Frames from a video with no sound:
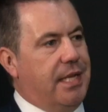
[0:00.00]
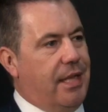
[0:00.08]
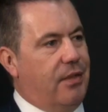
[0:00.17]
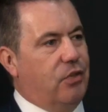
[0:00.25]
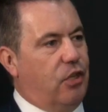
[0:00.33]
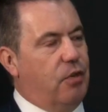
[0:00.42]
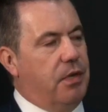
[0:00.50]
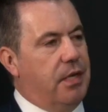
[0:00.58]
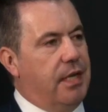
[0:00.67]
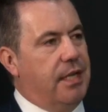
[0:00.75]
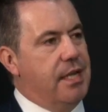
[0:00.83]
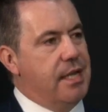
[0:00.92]
together as a
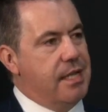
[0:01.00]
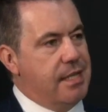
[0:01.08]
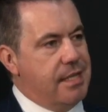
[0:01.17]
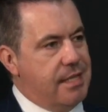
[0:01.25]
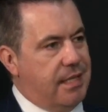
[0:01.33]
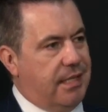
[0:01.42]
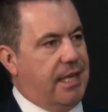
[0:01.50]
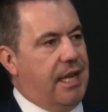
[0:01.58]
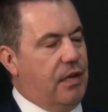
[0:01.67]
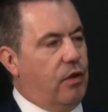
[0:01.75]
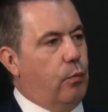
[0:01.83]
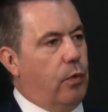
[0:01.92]
community to
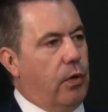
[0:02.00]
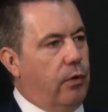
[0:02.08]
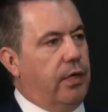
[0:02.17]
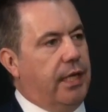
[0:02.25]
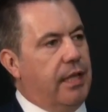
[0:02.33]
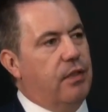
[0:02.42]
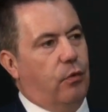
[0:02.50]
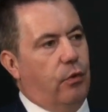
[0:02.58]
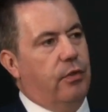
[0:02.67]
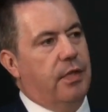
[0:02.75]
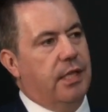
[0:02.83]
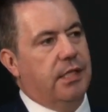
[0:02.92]
say, look, we're going to get
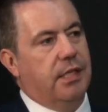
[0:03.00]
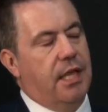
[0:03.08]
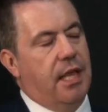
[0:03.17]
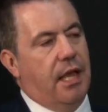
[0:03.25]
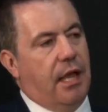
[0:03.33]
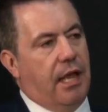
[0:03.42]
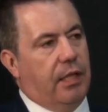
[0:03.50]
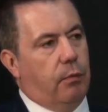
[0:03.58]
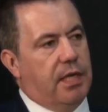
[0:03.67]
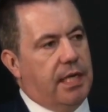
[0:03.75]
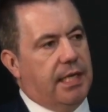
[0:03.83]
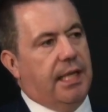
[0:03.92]
through this. I think
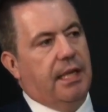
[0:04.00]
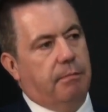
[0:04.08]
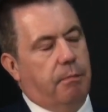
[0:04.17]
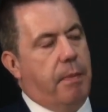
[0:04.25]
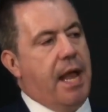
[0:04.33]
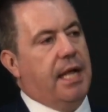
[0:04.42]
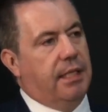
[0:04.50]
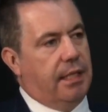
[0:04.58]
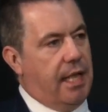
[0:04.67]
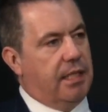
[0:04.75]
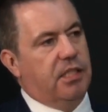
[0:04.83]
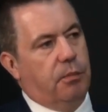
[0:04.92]
we need to get back to
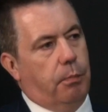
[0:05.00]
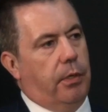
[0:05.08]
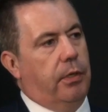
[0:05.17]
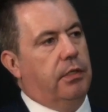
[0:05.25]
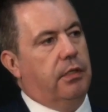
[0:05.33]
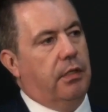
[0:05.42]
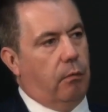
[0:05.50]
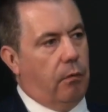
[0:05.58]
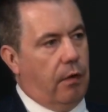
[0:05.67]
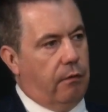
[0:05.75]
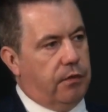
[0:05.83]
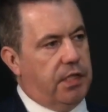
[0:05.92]
that spirit
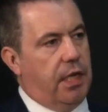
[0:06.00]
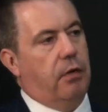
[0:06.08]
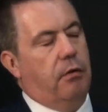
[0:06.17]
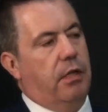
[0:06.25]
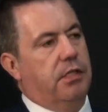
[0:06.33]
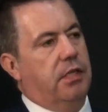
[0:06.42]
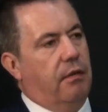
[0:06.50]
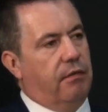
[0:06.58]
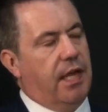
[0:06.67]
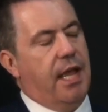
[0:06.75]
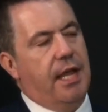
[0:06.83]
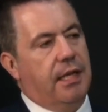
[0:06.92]
of generosity, of
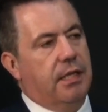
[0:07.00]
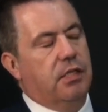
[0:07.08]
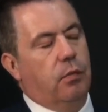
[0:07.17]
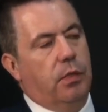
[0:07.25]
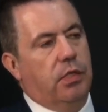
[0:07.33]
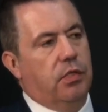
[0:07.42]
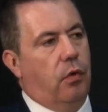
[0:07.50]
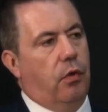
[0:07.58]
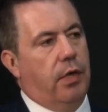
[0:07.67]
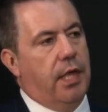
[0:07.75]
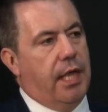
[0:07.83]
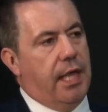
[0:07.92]
kindness that we
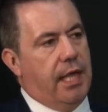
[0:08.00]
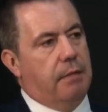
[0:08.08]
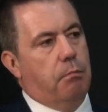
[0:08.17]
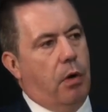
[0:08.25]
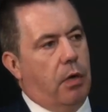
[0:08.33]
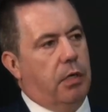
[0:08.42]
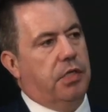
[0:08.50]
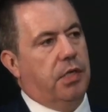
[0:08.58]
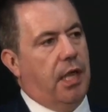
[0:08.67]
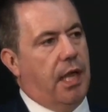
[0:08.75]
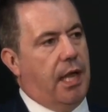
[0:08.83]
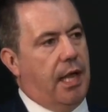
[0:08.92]
saw in March,
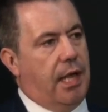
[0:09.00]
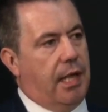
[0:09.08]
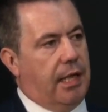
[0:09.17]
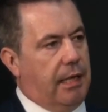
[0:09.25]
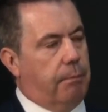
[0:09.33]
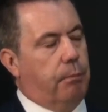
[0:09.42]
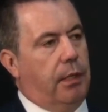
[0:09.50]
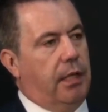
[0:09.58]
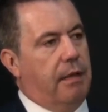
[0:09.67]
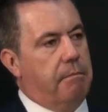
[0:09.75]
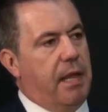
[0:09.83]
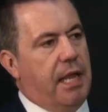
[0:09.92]
April
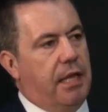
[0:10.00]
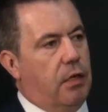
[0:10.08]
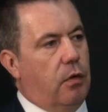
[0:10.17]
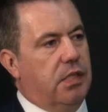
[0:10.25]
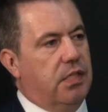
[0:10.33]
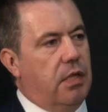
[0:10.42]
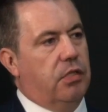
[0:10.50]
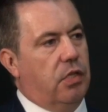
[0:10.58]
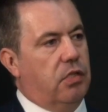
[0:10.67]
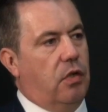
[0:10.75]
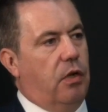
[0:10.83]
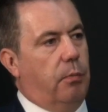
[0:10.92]
and May. You know, it's not
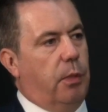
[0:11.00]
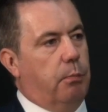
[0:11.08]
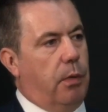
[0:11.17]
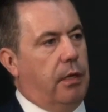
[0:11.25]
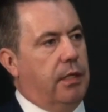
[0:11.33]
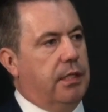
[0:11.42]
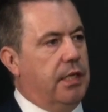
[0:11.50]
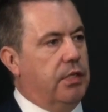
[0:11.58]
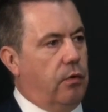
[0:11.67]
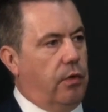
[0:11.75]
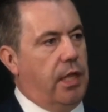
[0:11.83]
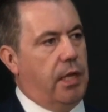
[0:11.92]
just all about politics
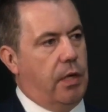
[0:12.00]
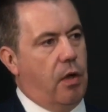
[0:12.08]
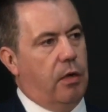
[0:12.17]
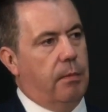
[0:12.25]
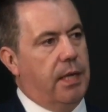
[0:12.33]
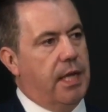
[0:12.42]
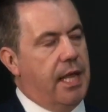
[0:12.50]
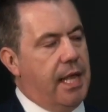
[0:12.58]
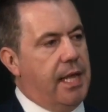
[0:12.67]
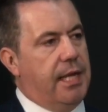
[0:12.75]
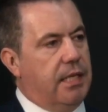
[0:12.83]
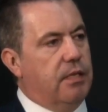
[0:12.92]
or the economy,
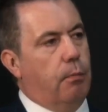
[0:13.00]
it is